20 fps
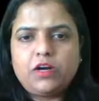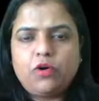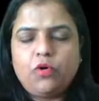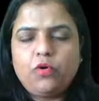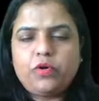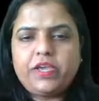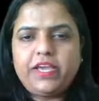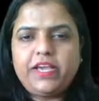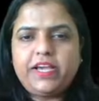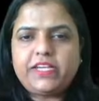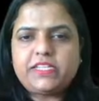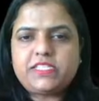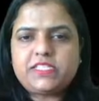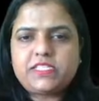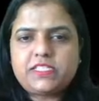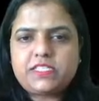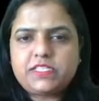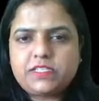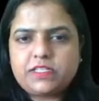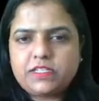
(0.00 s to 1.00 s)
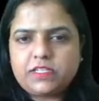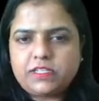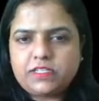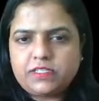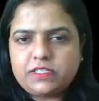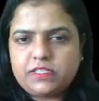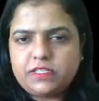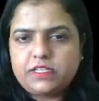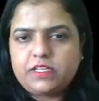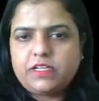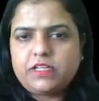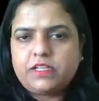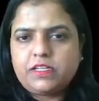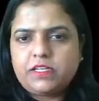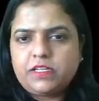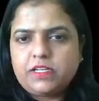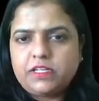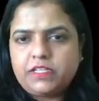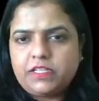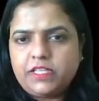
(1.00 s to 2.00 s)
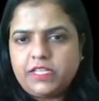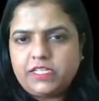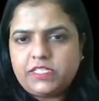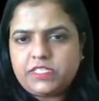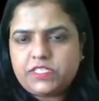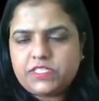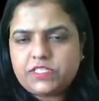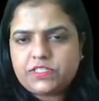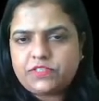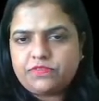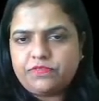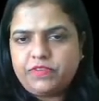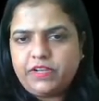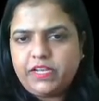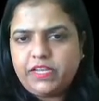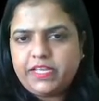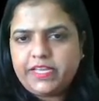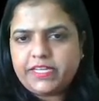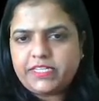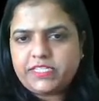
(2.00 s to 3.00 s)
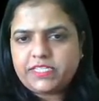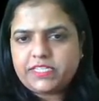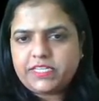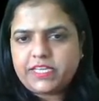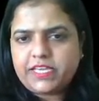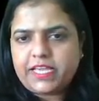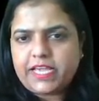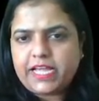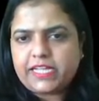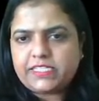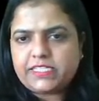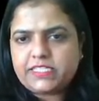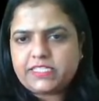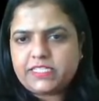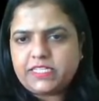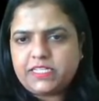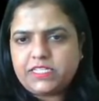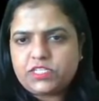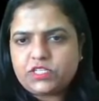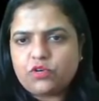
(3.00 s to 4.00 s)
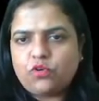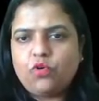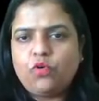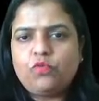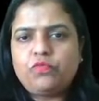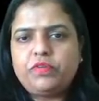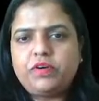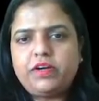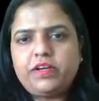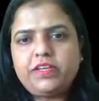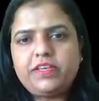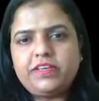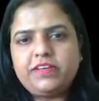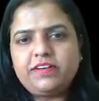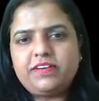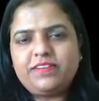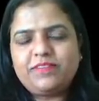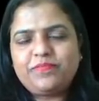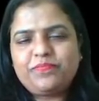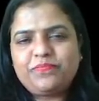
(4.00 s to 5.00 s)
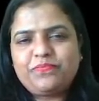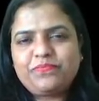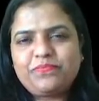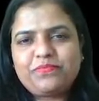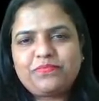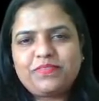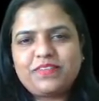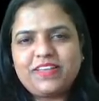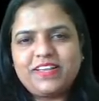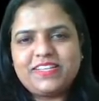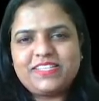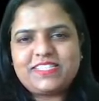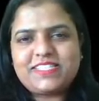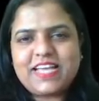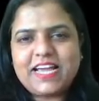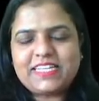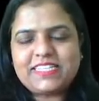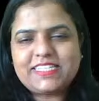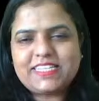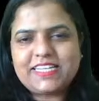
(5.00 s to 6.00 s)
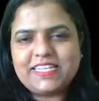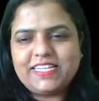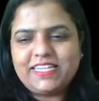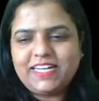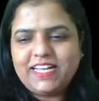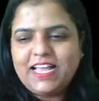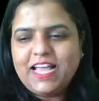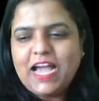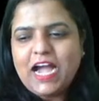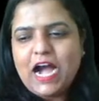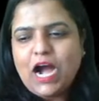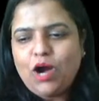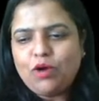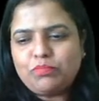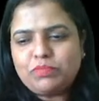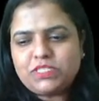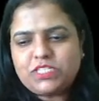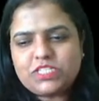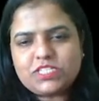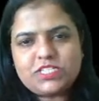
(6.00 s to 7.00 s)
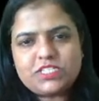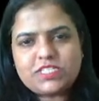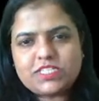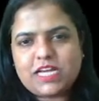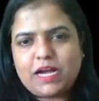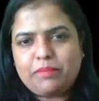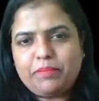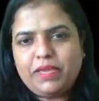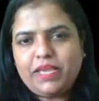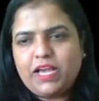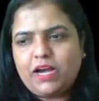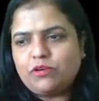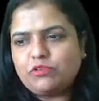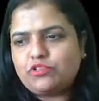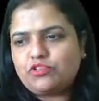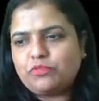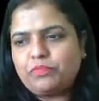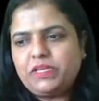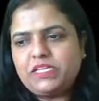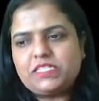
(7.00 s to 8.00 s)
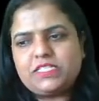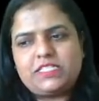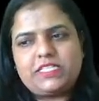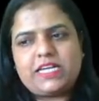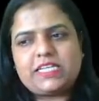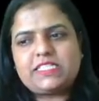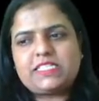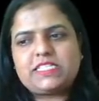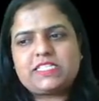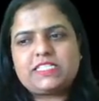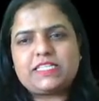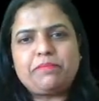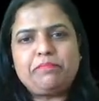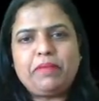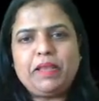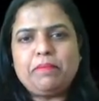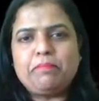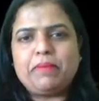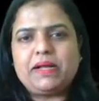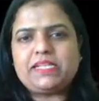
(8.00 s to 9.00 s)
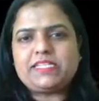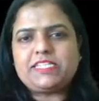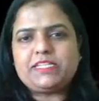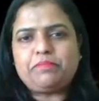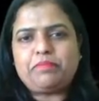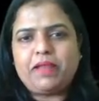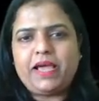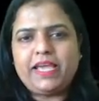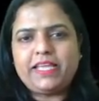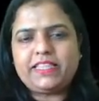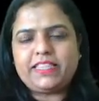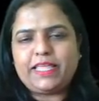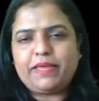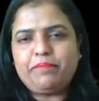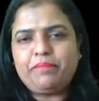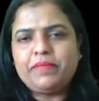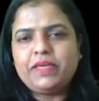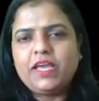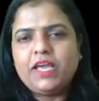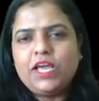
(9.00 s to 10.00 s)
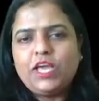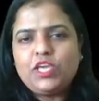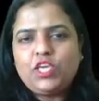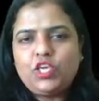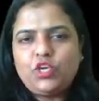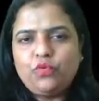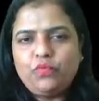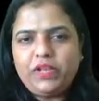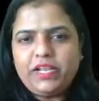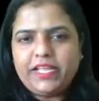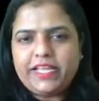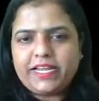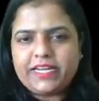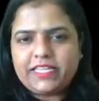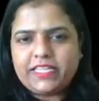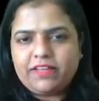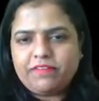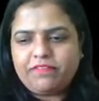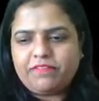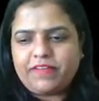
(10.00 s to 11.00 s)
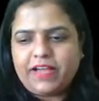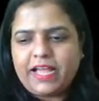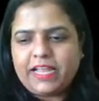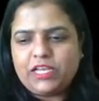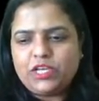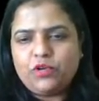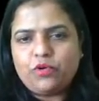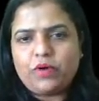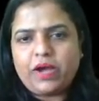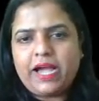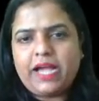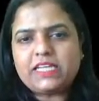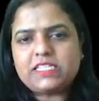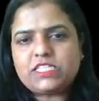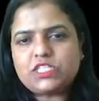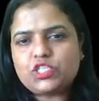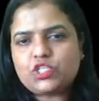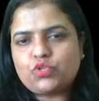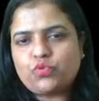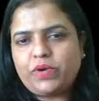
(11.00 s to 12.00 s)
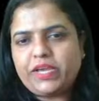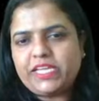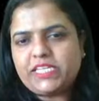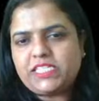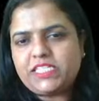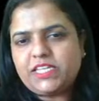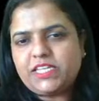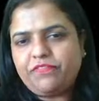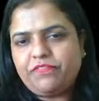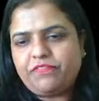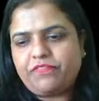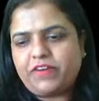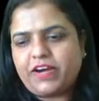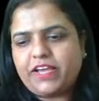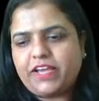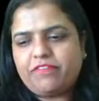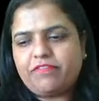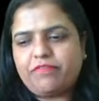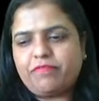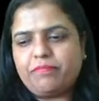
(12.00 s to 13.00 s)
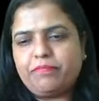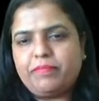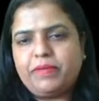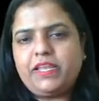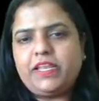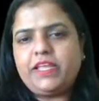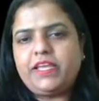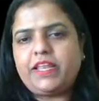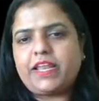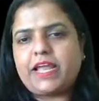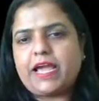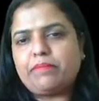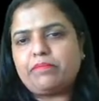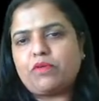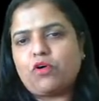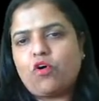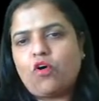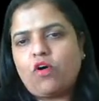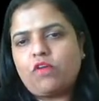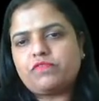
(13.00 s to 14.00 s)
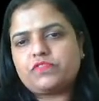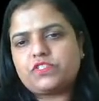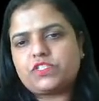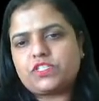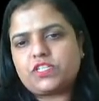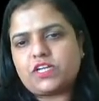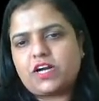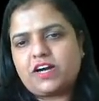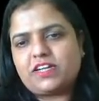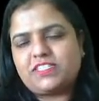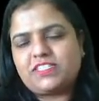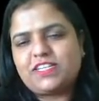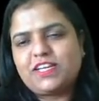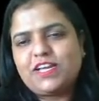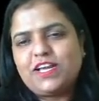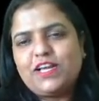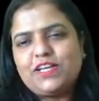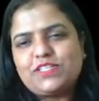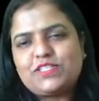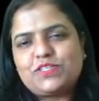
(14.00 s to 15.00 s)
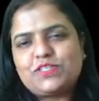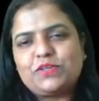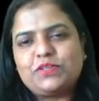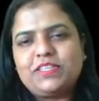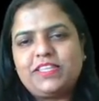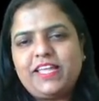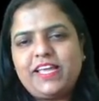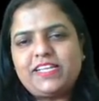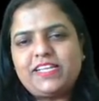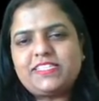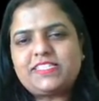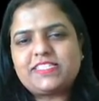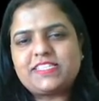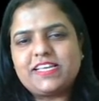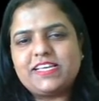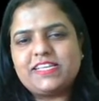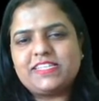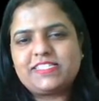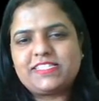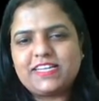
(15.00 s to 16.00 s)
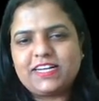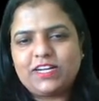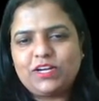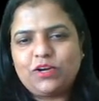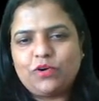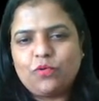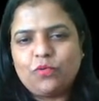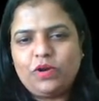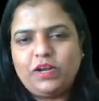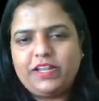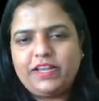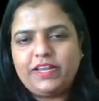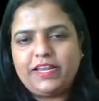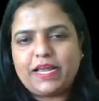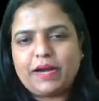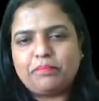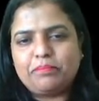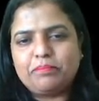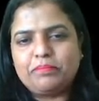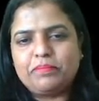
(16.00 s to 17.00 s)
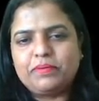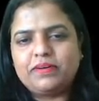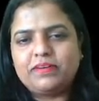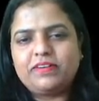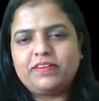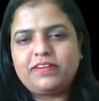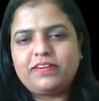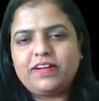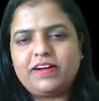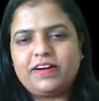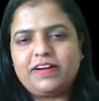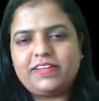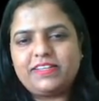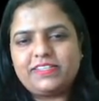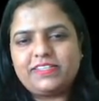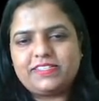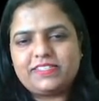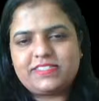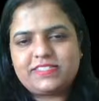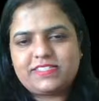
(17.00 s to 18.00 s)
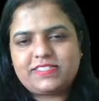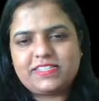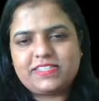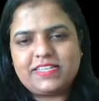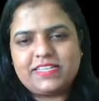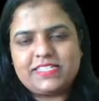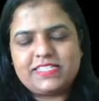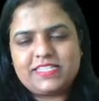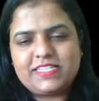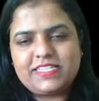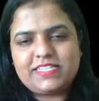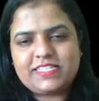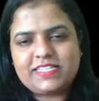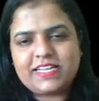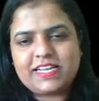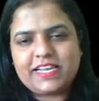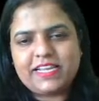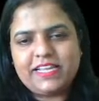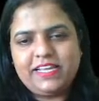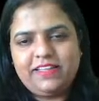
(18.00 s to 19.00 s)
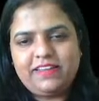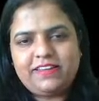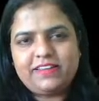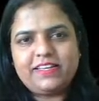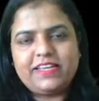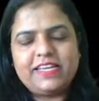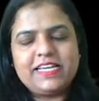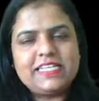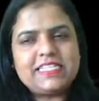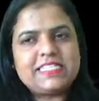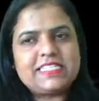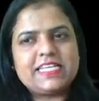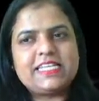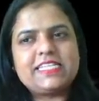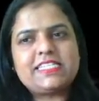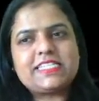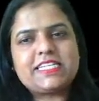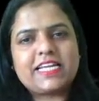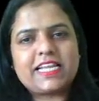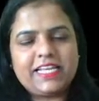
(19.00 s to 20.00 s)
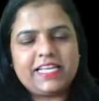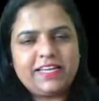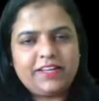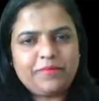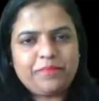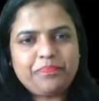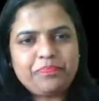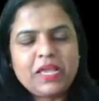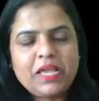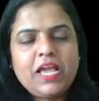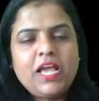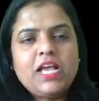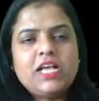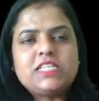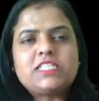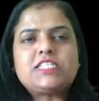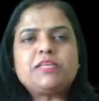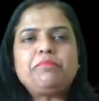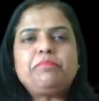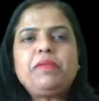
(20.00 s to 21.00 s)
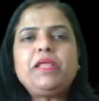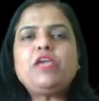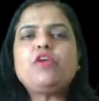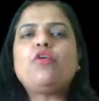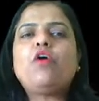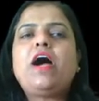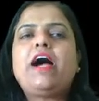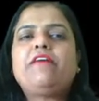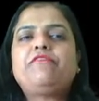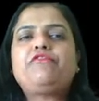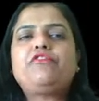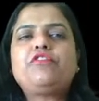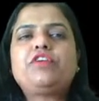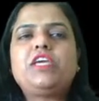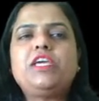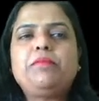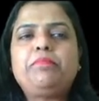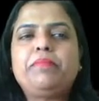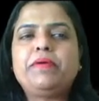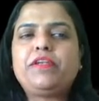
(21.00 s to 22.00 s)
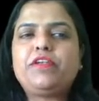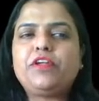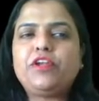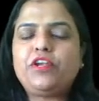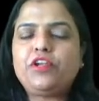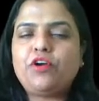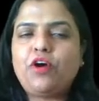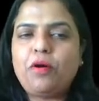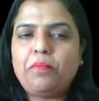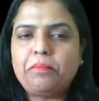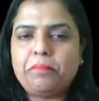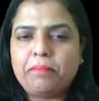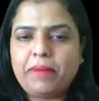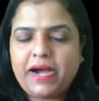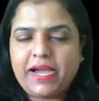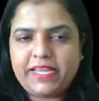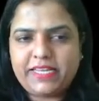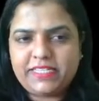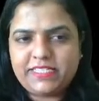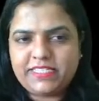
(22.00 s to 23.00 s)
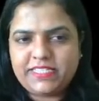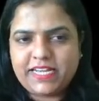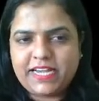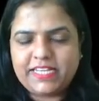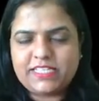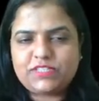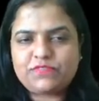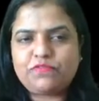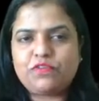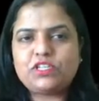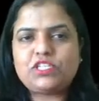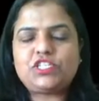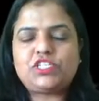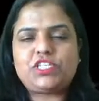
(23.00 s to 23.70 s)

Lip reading: Okay, guys, this will get cancelled over here. Is that clear? How much it is coming out to be? Just simply multiply them. You will get the value as 25 milligram of starch. So this is the gold number, guys. Is it clear? Is it clear? Simply you have to keep it in your mind, guys. For